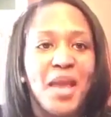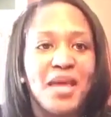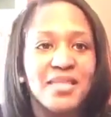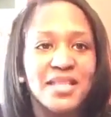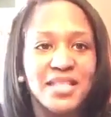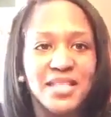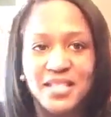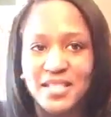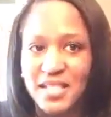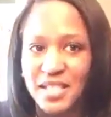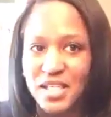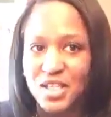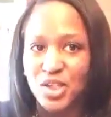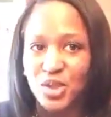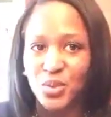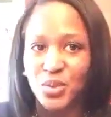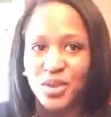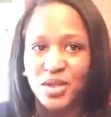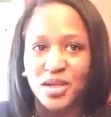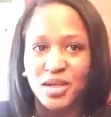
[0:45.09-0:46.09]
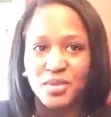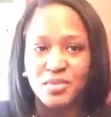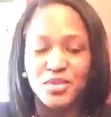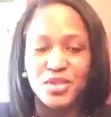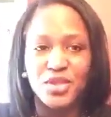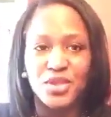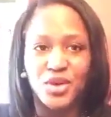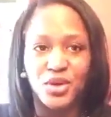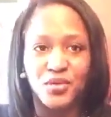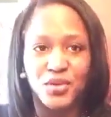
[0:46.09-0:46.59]
This is Keisha Williams,
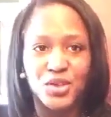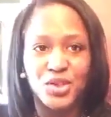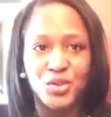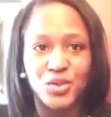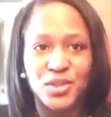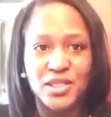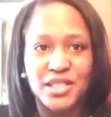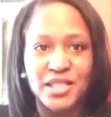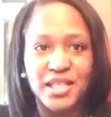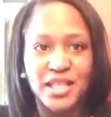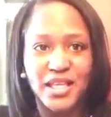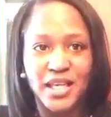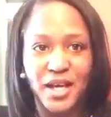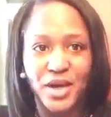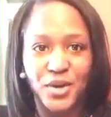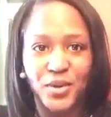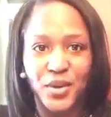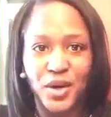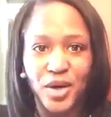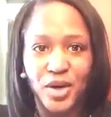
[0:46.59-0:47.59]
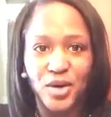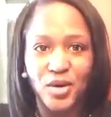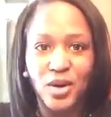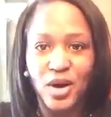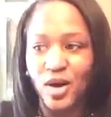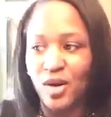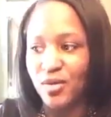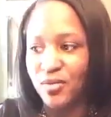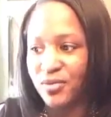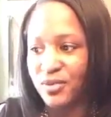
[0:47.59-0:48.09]
your virtual
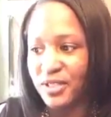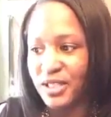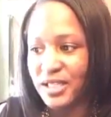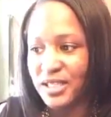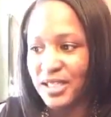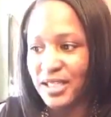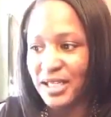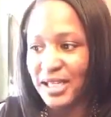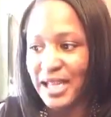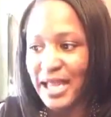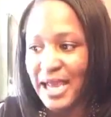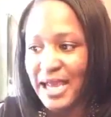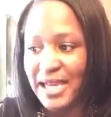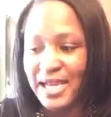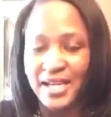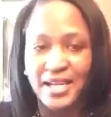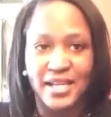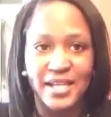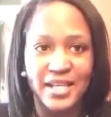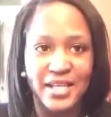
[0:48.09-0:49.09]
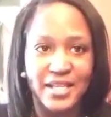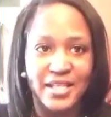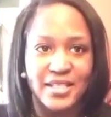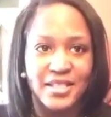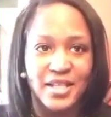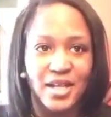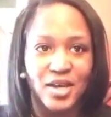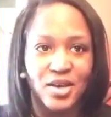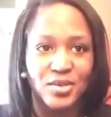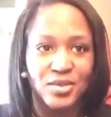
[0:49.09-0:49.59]
COO. Hopefully the lighting is
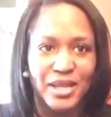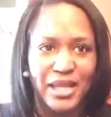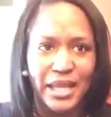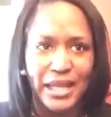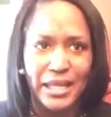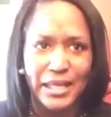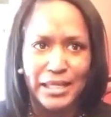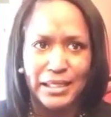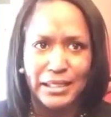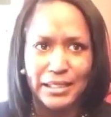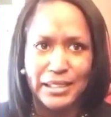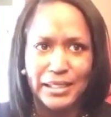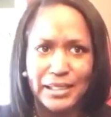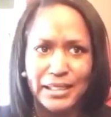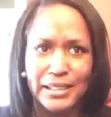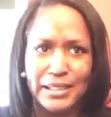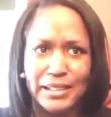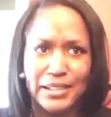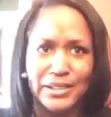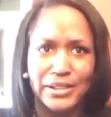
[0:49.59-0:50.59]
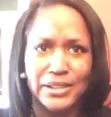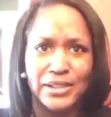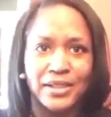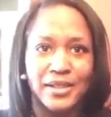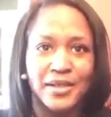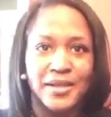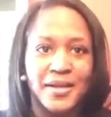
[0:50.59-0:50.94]
okay in here.